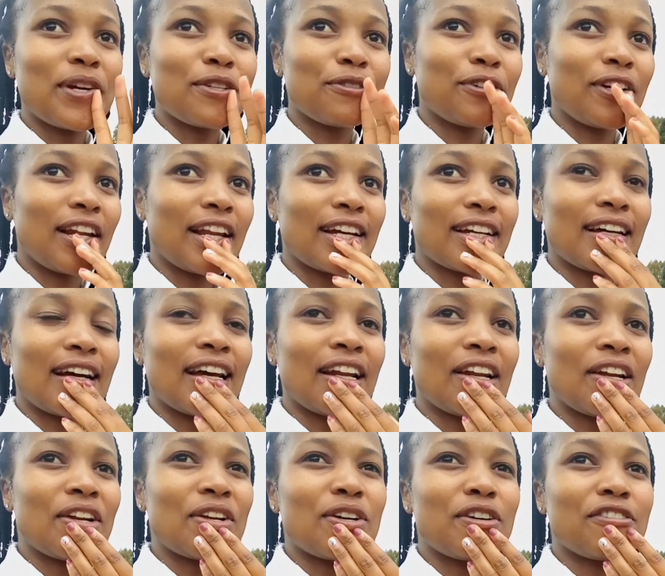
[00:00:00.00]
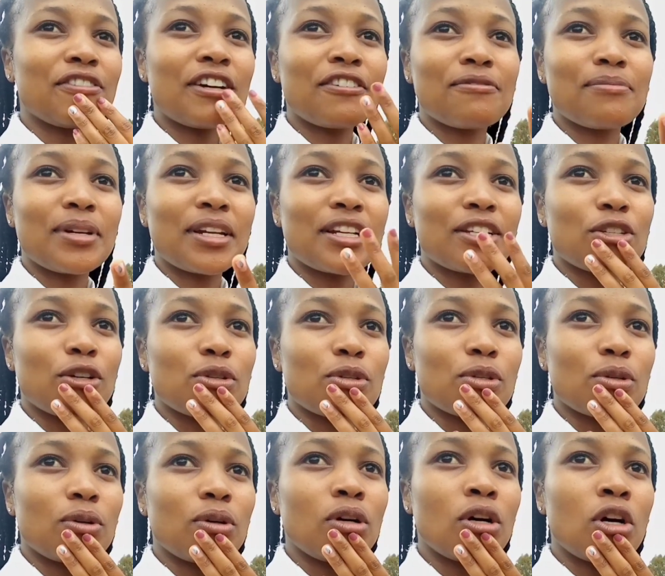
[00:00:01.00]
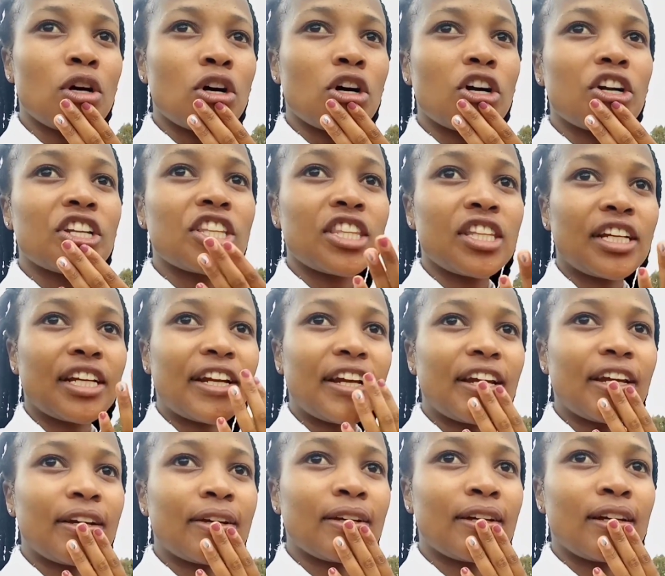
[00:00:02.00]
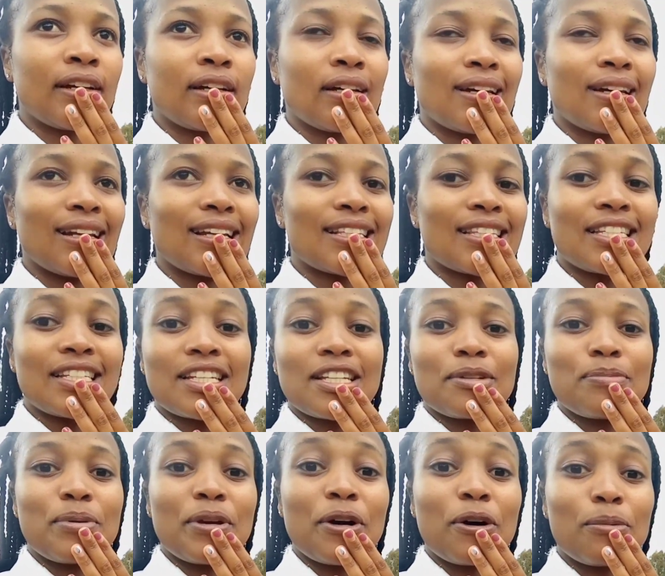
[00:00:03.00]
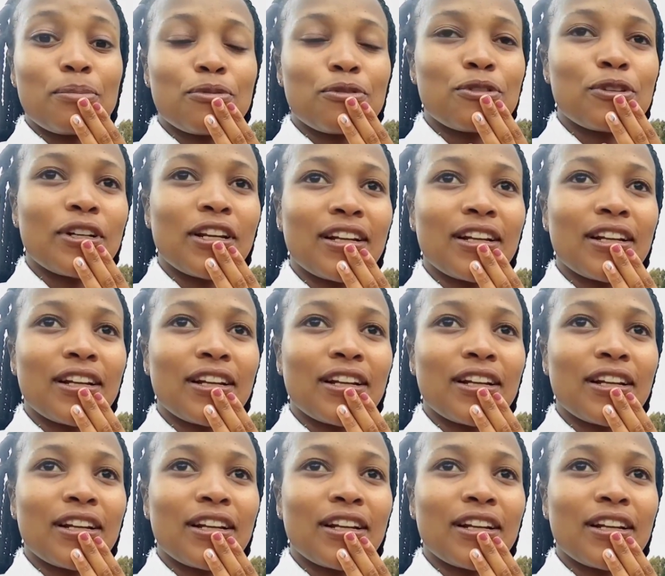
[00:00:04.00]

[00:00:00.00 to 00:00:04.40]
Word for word: for like, I don't know, five minutes or so, or three. Let's just be hopeful.